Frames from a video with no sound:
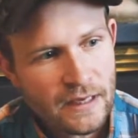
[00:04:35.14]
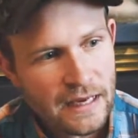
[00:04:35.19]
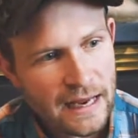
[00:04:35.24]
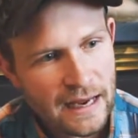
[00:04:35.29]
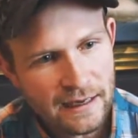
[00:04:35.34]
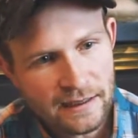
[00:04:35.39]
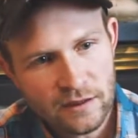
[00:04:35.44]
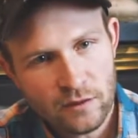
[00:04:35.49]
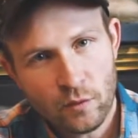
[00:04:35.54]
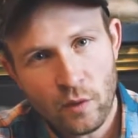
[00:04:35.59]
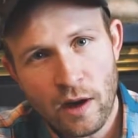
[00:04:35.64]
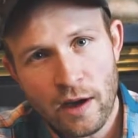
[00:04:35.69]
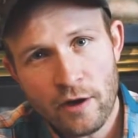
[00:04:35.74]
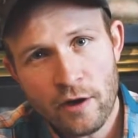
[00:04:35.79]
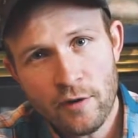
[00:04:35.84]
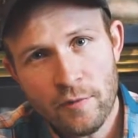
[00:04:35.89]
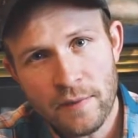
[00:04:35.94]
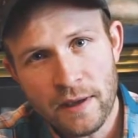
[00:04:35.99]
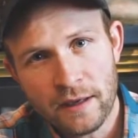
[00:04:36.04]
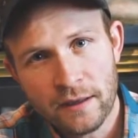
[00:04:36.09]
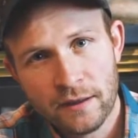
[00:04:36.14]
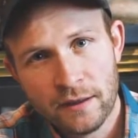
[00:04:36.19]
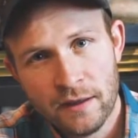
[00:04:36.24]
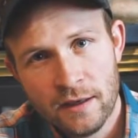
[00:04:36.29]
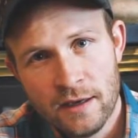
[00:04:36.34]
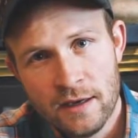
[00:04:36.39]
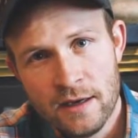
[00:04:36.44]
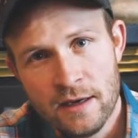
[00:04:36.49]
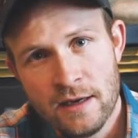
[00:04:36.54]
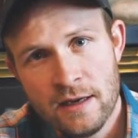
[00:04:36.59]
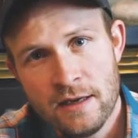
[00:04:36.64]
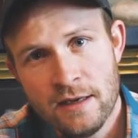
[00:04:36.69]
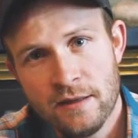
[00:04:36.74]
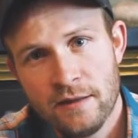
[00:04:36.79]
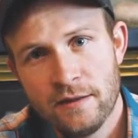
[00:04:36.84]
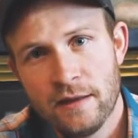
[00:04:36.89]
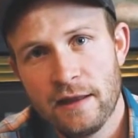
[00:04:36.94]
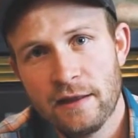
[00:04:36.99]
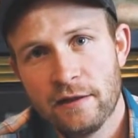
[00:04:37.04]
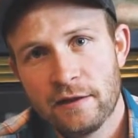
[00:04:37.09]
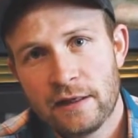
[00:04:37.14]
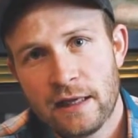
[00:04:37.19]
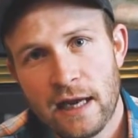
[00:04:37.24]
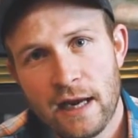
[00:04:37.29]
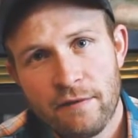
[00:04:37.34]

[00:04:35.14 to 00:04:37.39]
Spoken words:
And in Wyoming, they look at